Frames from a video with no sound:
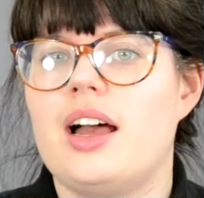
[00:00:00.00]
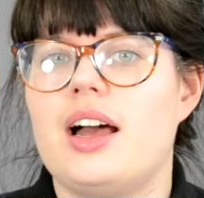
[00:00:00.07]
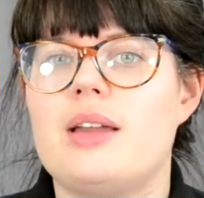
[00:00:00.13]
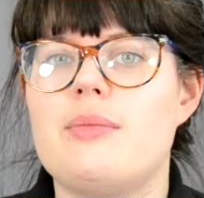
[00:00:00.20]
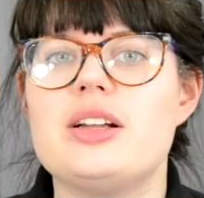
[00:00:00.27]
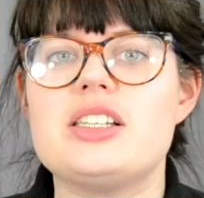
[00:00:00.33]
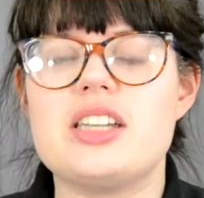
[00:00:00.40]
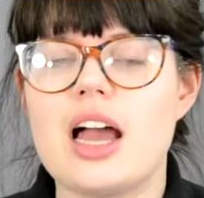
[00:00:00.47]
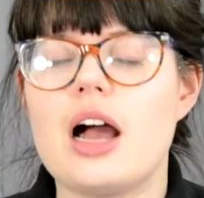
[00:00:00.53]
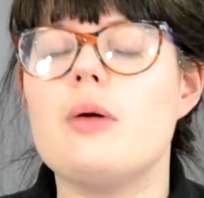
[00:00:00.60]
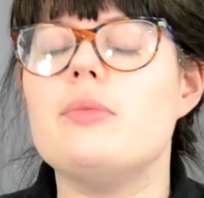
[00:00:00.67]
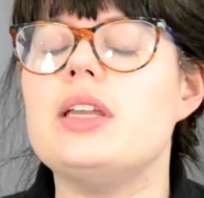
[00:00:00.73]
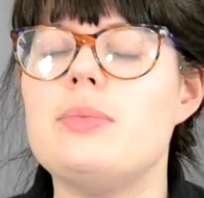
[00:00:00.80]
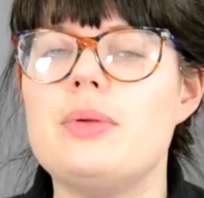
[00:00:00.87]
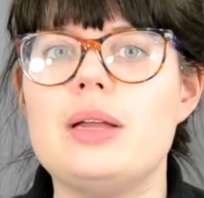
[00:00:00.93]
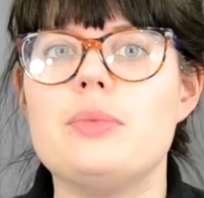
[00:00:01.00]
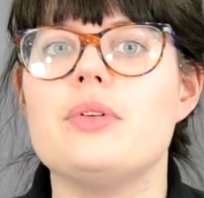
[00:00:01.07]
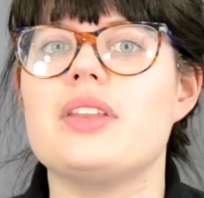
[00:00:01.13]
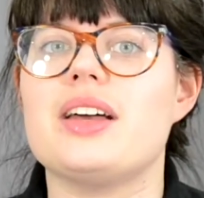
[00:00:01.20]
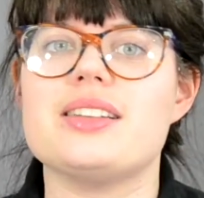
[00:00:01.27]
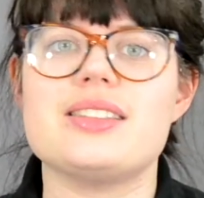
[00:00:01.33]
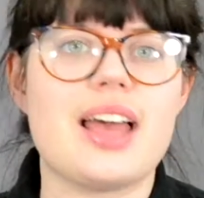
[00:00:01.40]
and imagine how many people
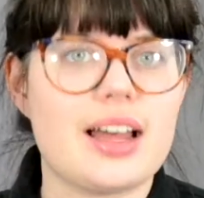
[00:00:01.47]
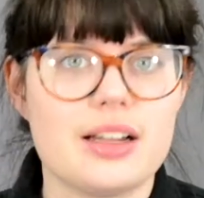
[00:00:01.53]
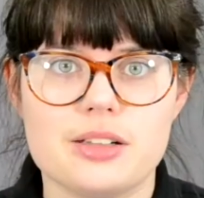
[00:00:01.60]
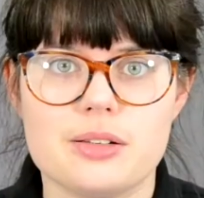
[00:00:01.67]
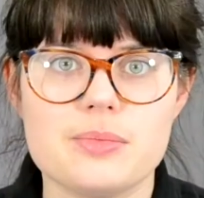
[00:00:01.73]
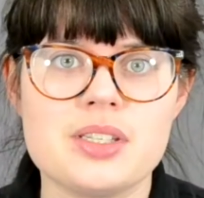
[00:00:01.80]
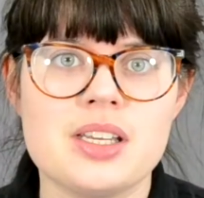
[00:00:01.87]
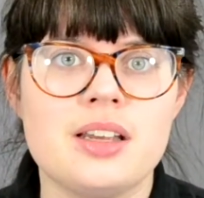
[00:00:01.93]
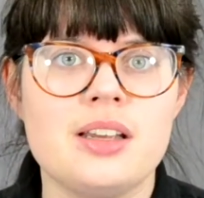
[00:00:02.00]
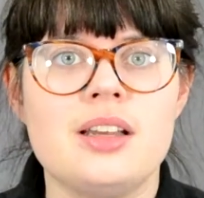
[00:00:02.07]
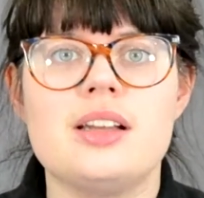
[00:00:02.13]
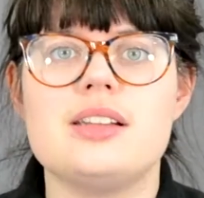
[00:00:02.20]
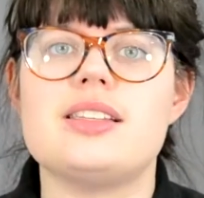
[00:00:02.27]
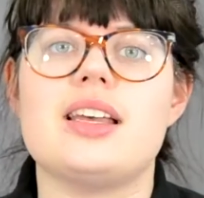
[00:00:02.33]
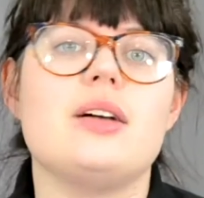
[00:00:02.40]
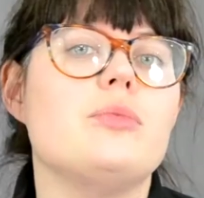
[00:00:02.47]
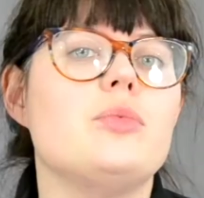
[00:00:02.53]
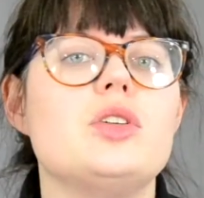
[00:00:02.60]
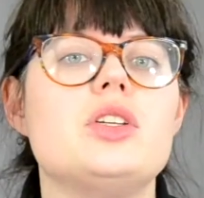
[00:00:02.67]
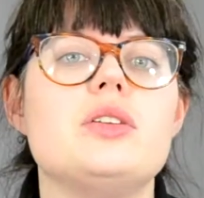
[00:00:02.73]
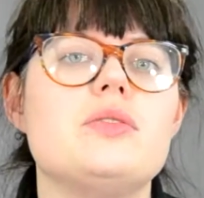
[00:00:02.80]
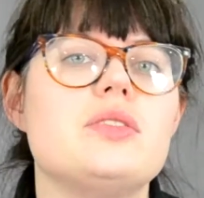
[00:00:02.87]
that's helped to help
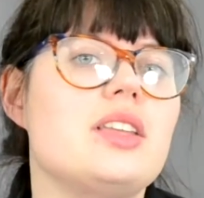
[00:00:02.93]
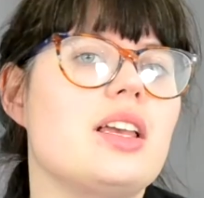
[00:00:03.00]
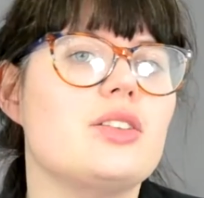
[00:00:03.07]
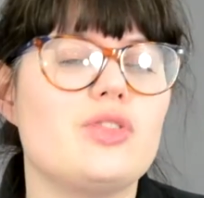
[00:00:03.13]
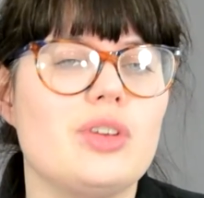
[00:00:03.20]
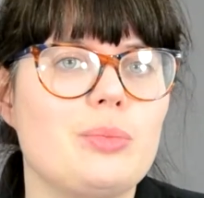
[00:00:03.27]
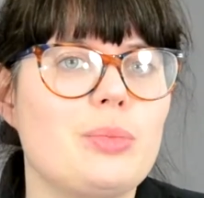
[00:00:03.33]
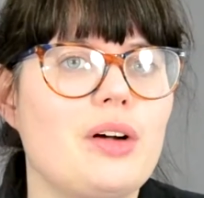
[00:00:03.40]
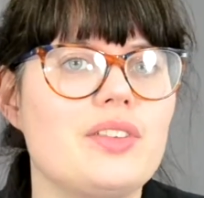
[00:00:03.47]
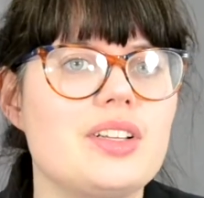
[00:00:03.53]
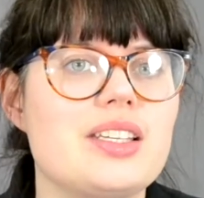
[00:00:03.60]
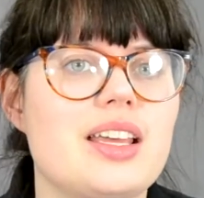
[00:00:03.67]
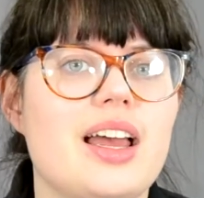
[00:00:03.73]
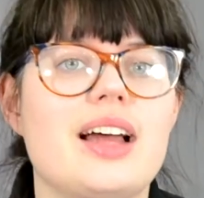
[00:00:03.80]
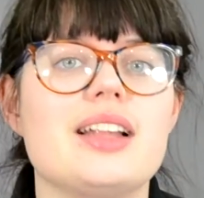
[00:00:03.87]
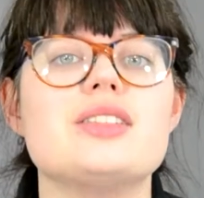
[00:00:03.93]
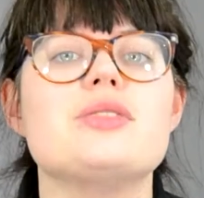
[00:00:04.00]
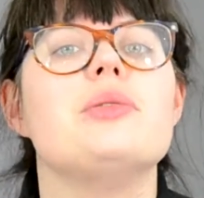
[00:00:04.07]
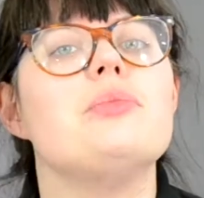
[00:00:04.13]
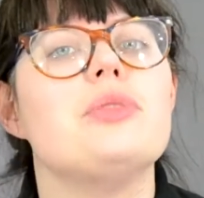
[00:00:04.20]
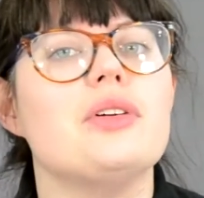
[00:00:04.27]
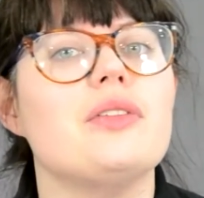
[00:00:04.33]
reduce the extreme poverty and
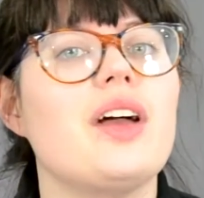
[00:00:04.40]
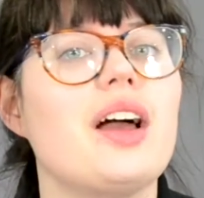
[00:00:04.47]
to improve